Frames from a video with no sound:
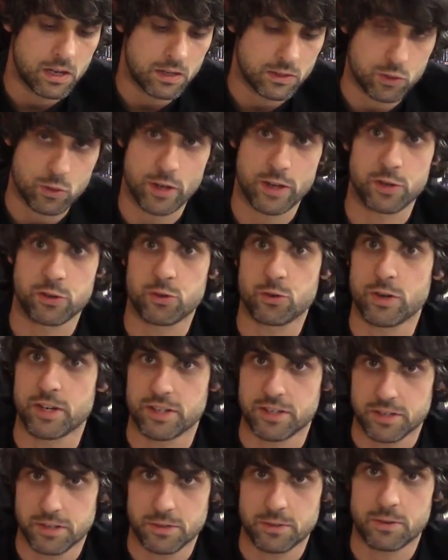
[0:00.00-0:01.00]
A Trick or
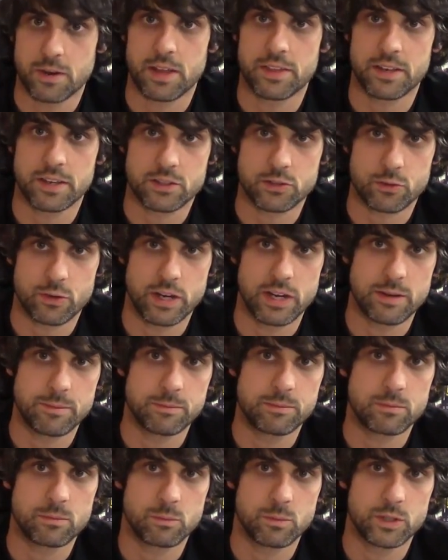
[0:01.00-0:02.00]
Treat too. I think
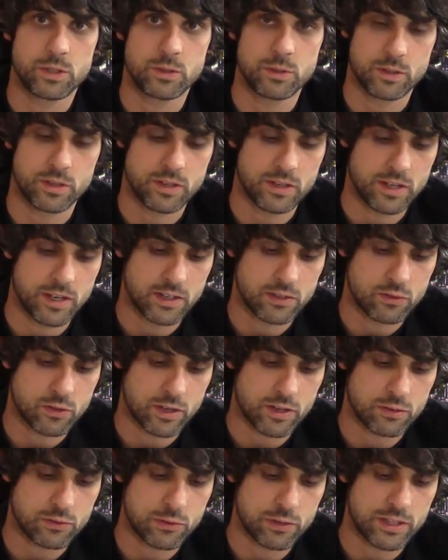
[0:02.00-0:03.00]
Scream would do a good on
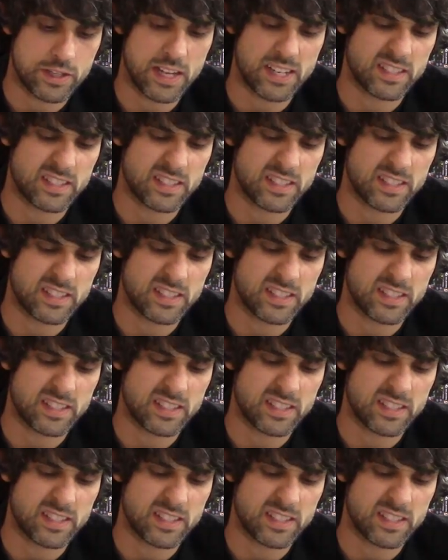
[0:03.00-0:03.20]
Trick or Treat.